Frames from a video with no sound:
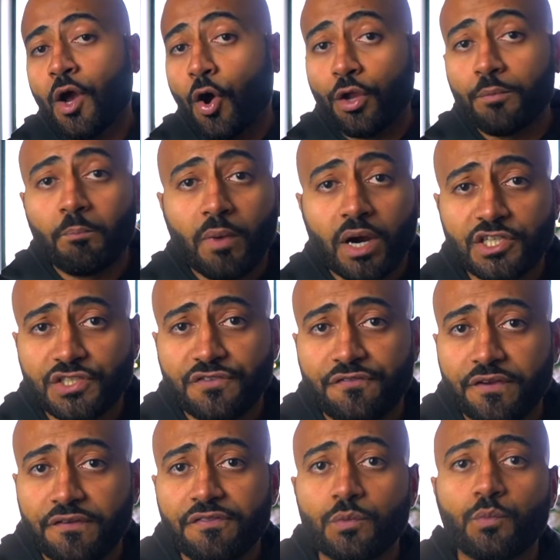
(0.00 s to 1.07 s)
On March
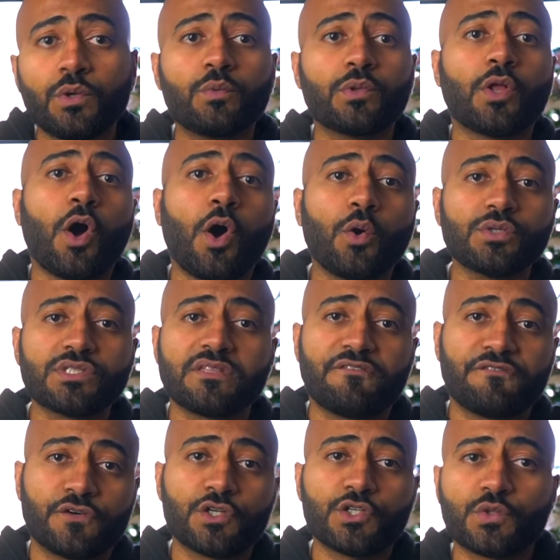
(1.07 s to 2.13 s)
5th, we will host the
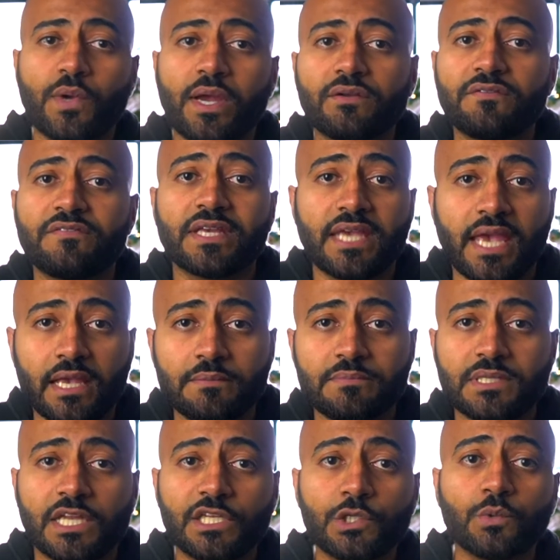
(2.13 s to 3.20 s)
first round of the games
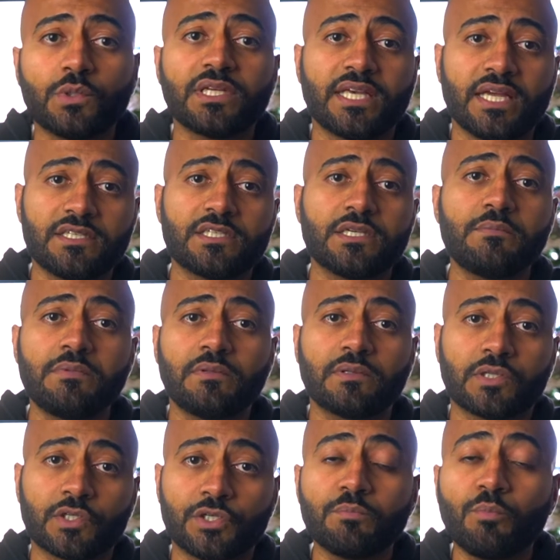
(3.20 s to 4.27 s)
and you will get to
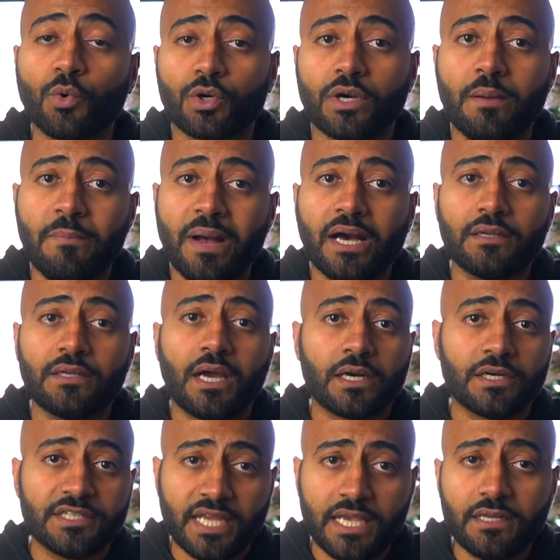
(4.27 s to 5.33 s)
learn more about
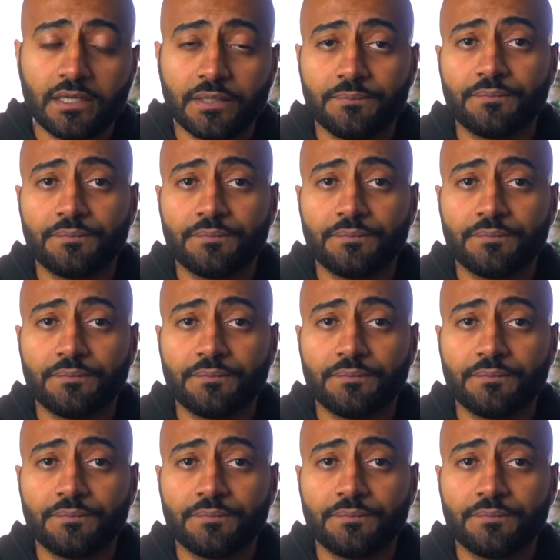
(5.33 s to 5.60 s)
our data.